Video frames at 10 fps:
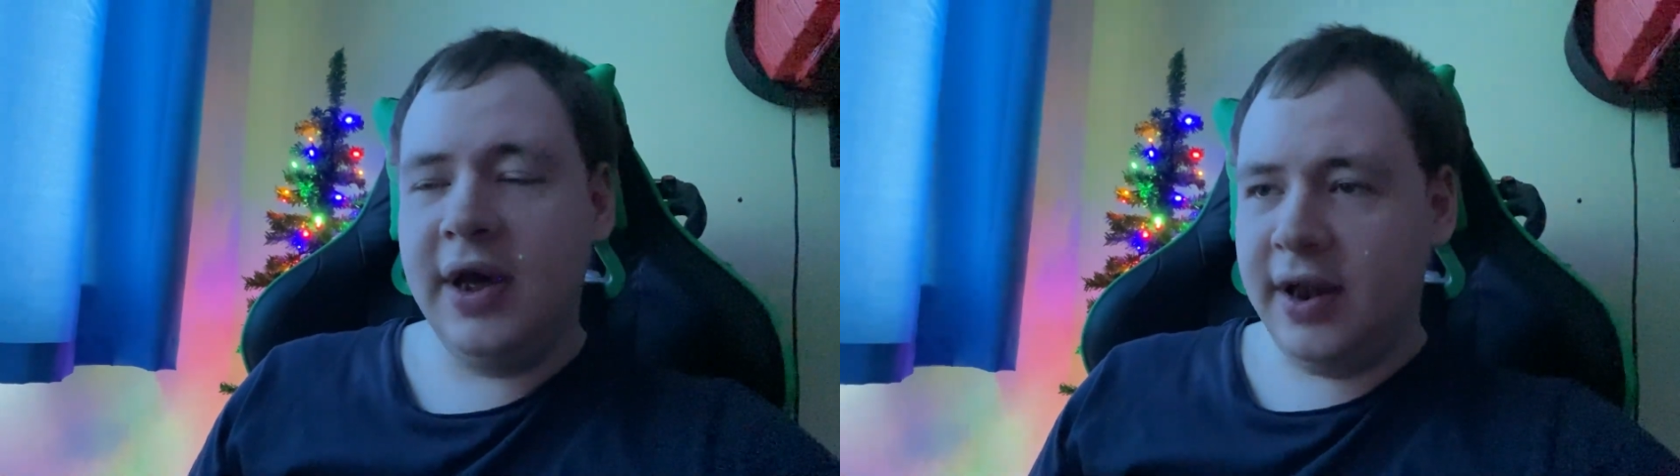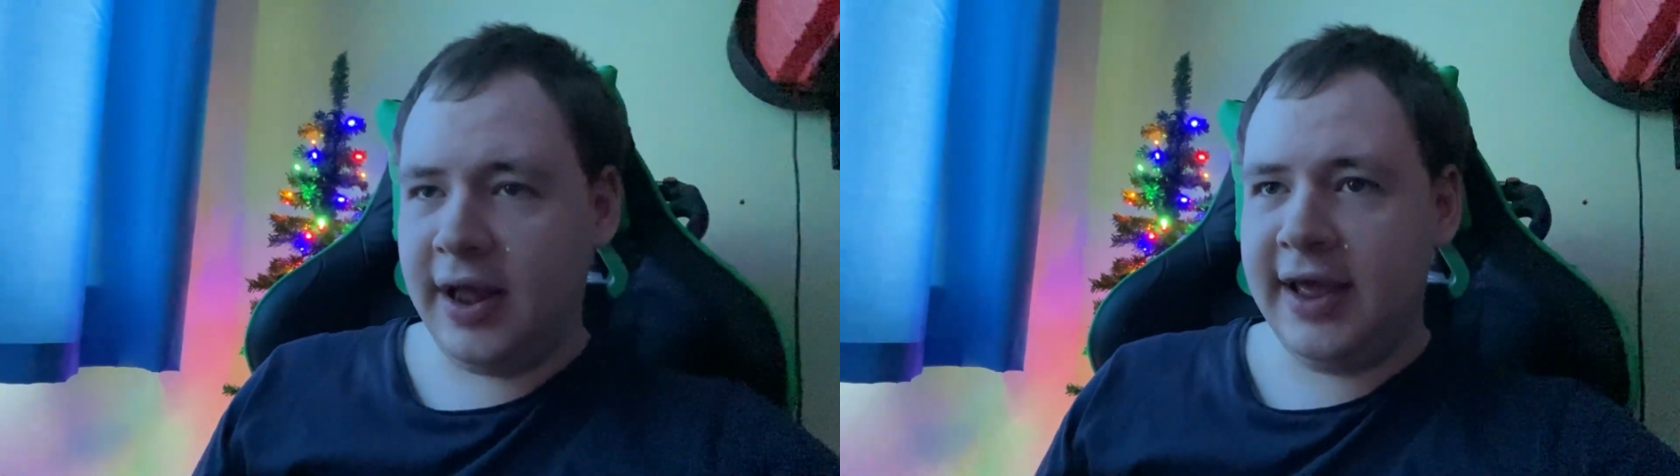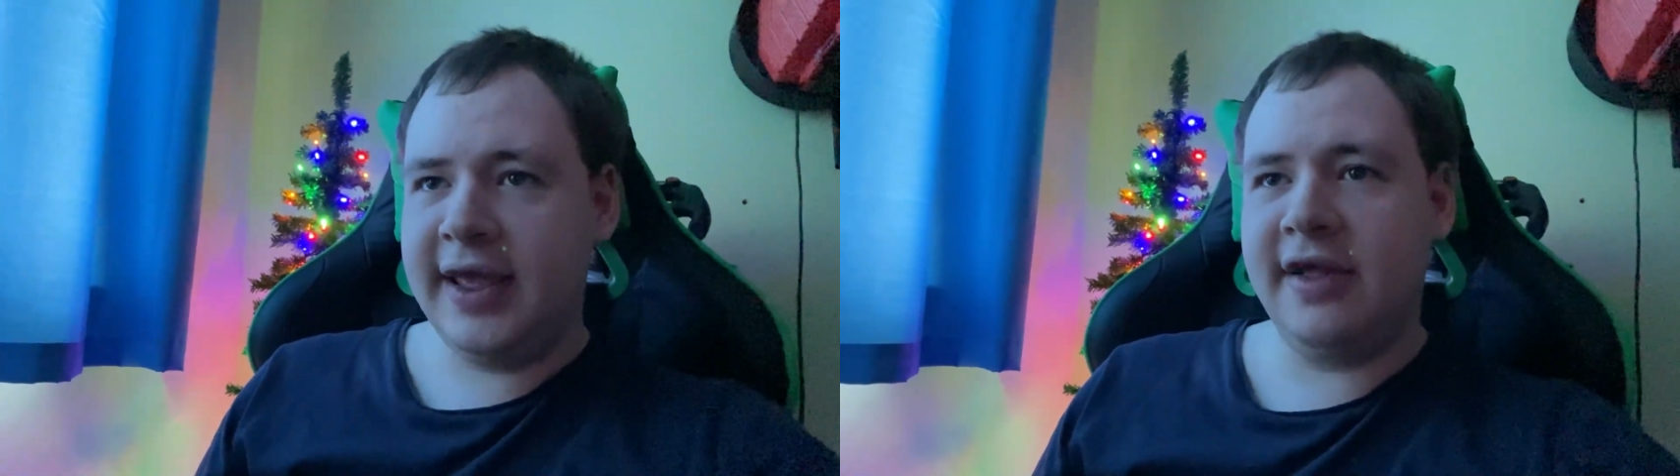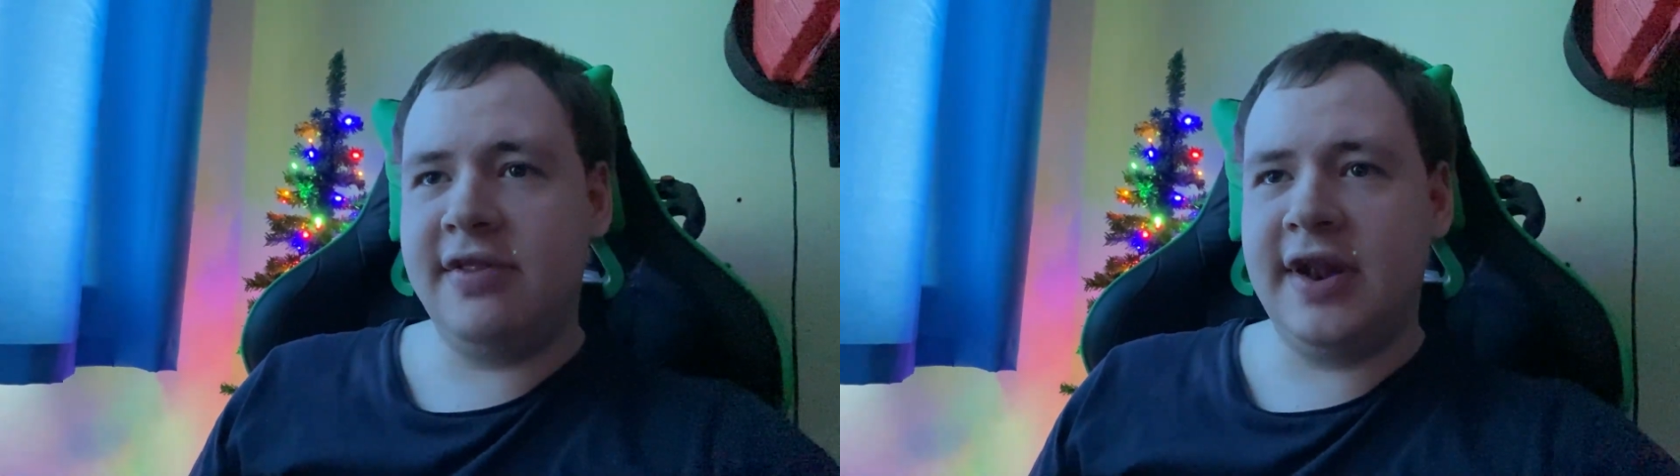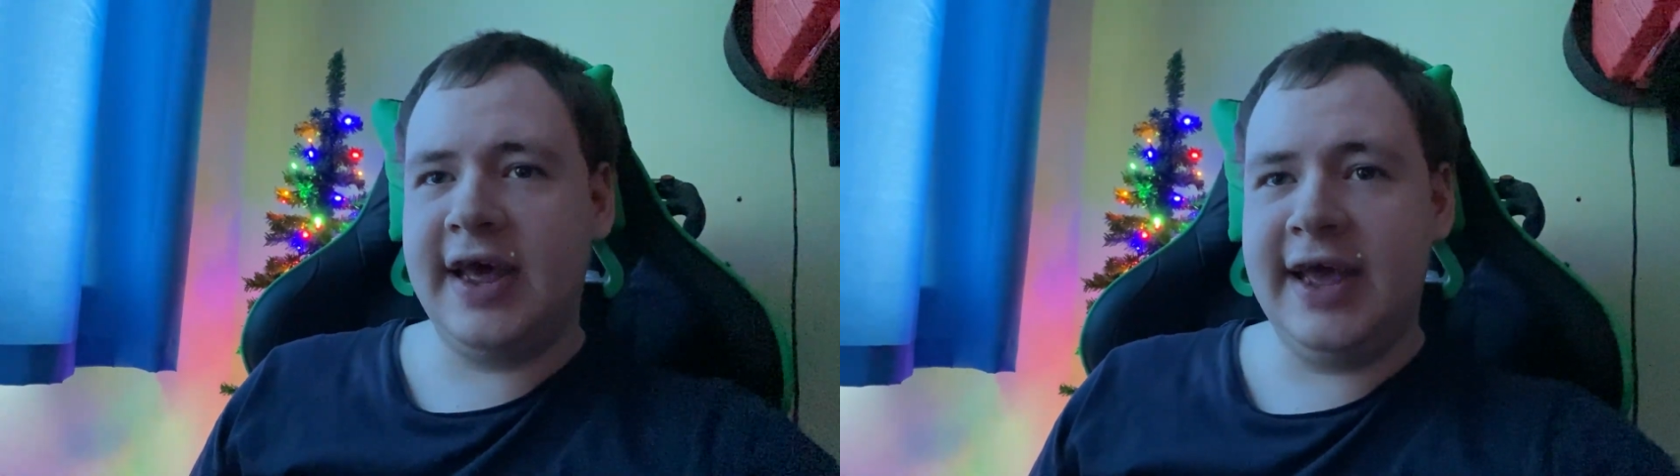like
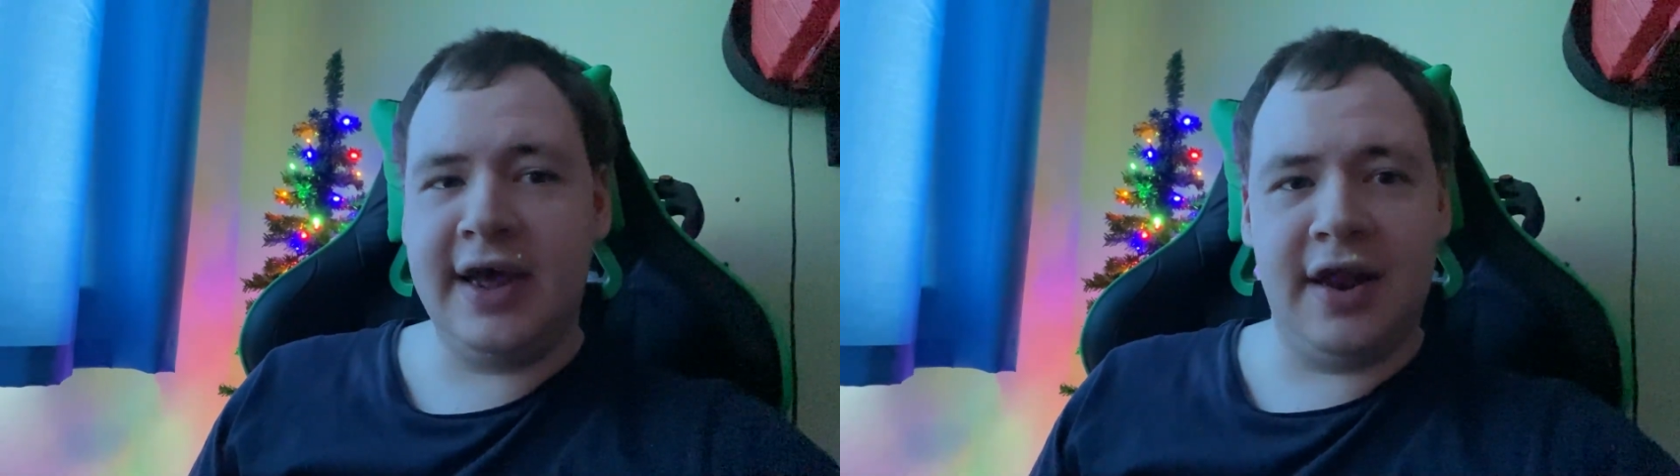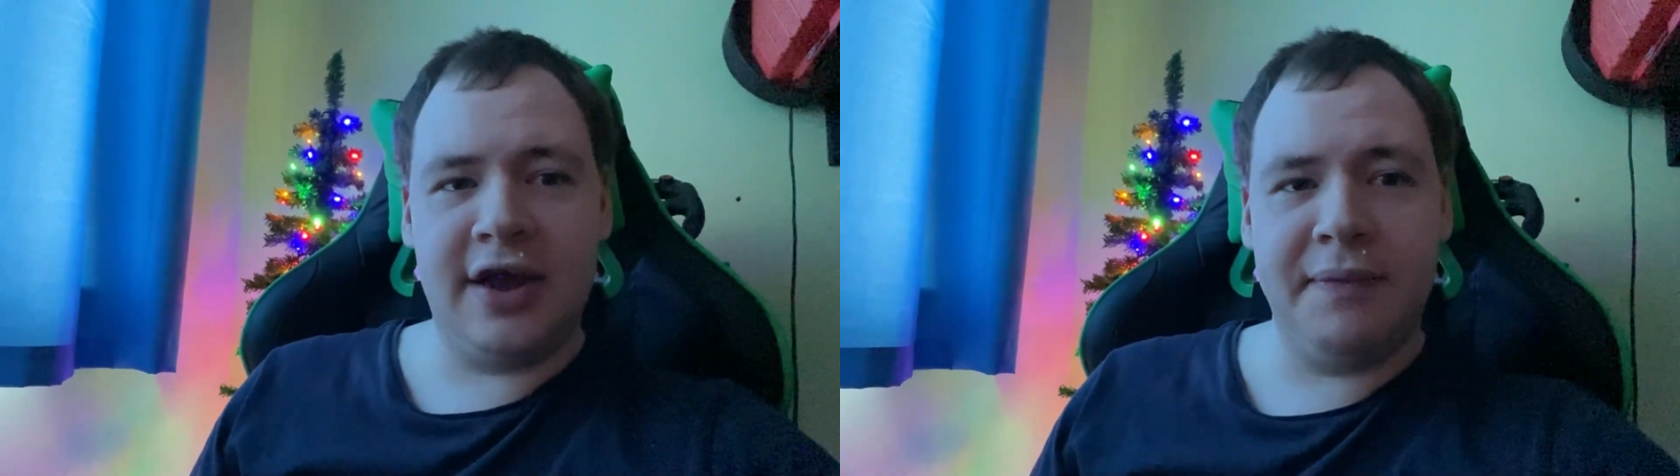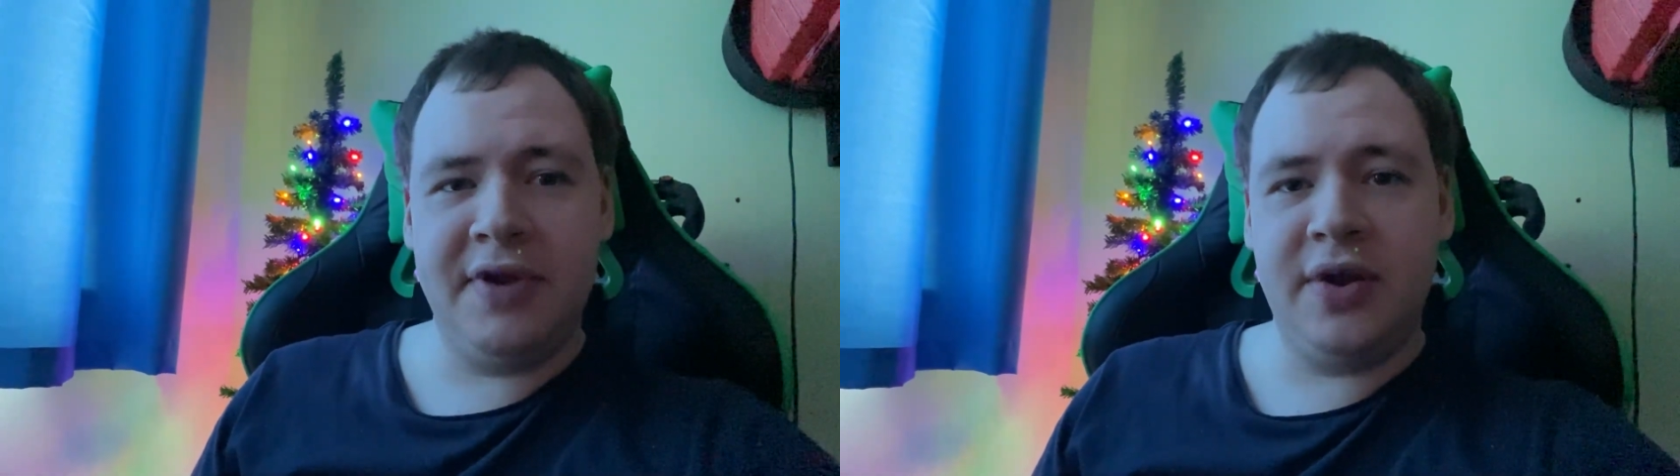yesterday and like I've been